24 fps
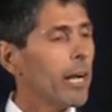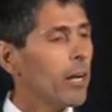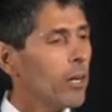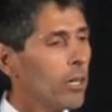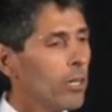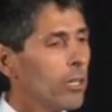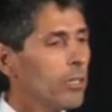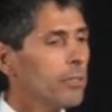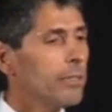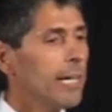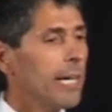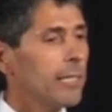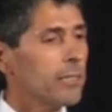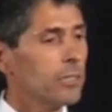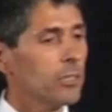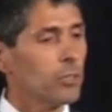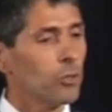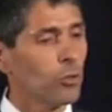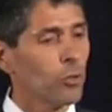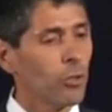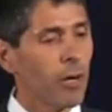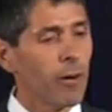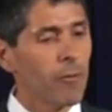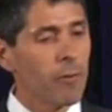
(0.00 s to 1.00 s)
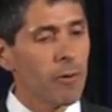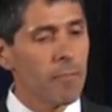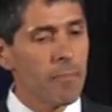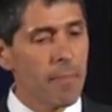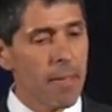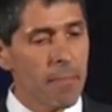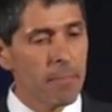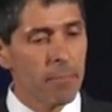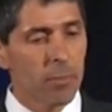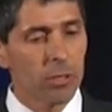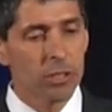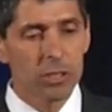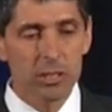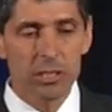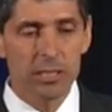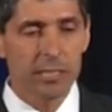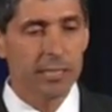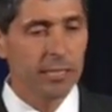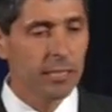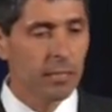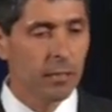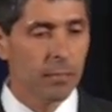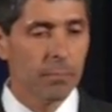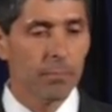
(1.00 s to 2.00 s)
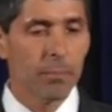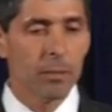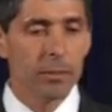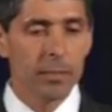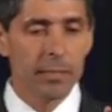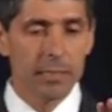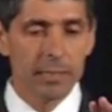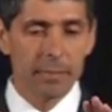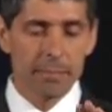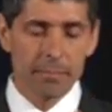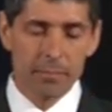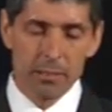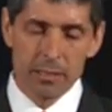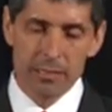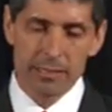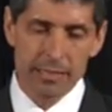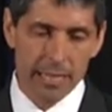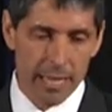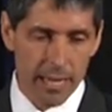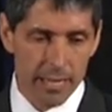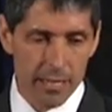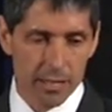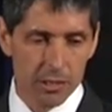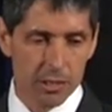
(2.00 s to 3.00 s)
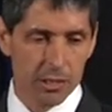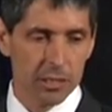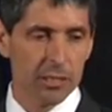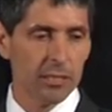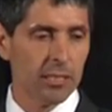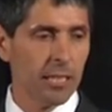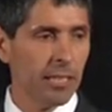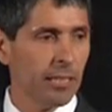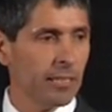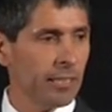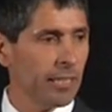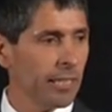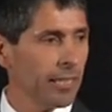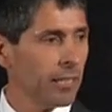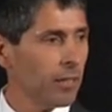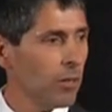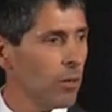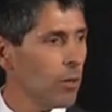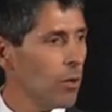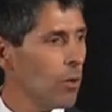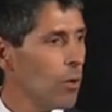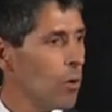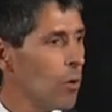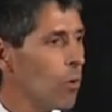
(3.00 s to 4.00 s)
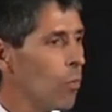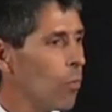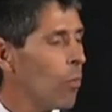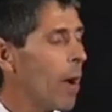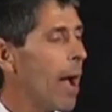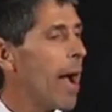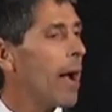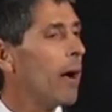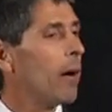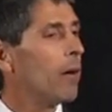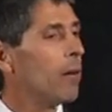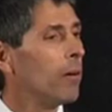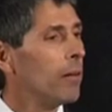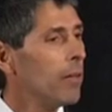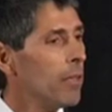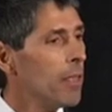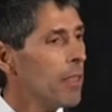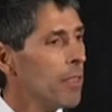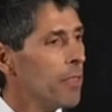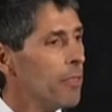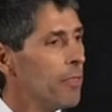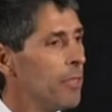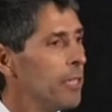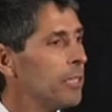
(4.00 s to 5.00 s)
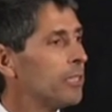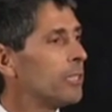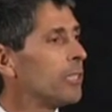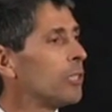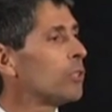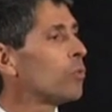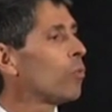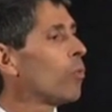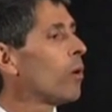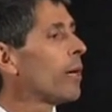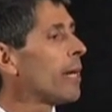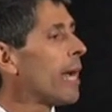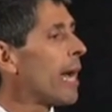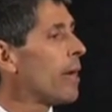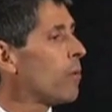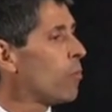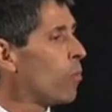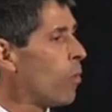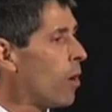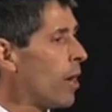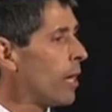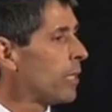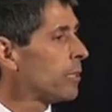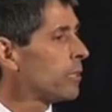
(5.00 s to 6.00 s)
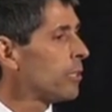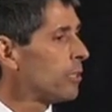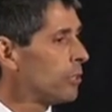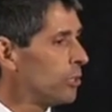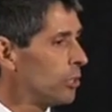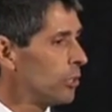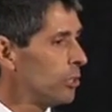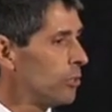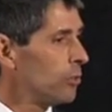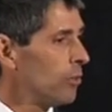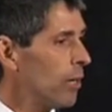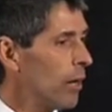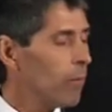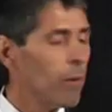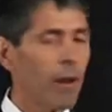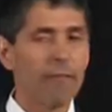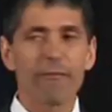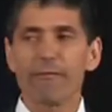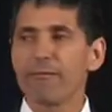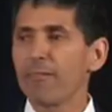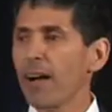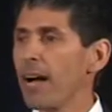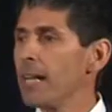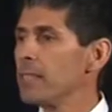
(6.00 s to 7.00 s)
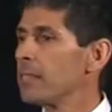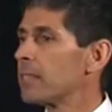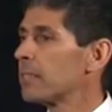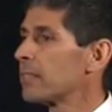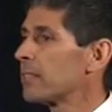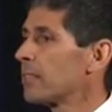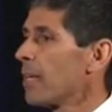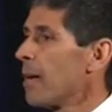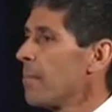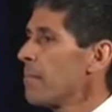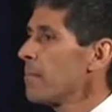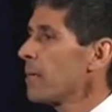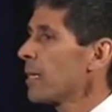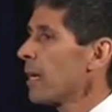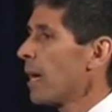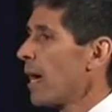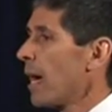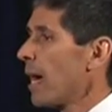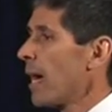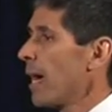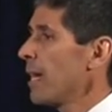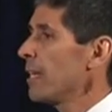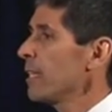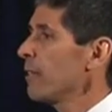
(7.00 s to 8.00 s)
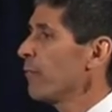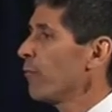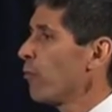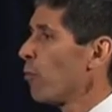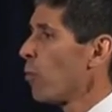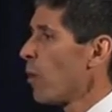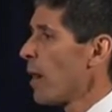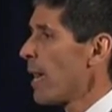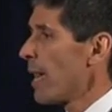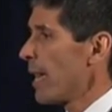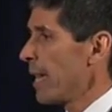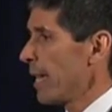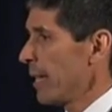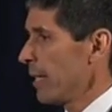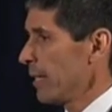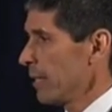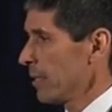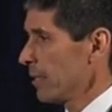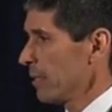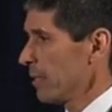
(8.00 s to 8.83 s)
I heard that story, I remember still putting the book down and just thinking, wow, this is what I want to do. I want to find some kind of way